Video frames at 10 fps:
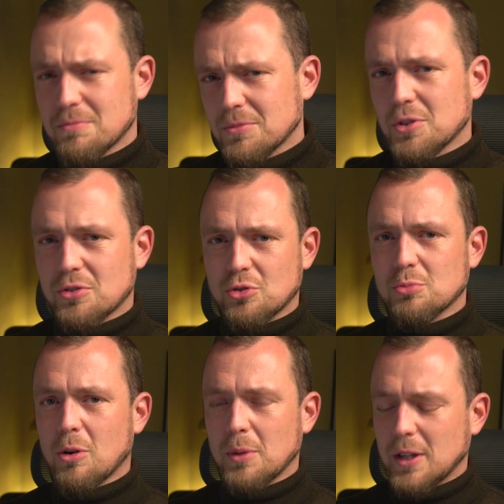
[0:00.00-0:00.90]
Just 2
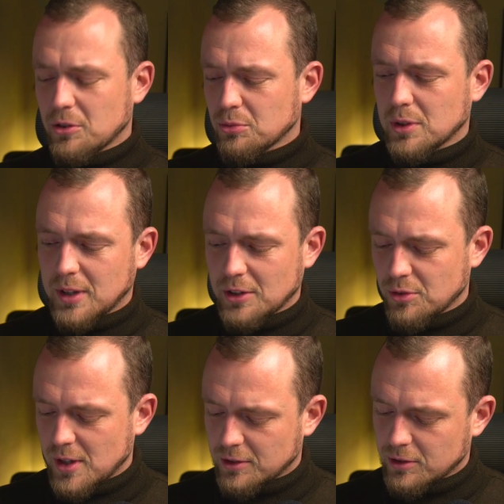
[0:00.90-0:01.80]
more minutes, we'll get to
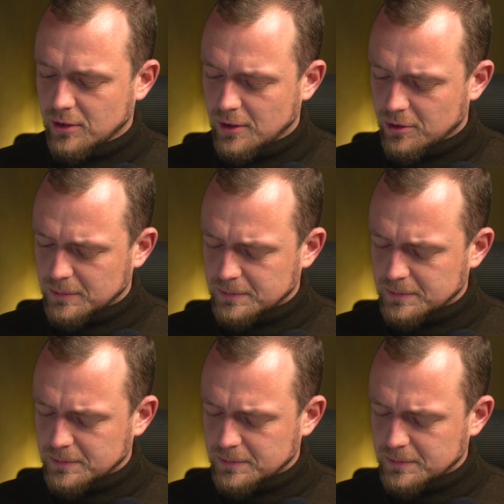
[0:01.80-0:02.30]
the exercise.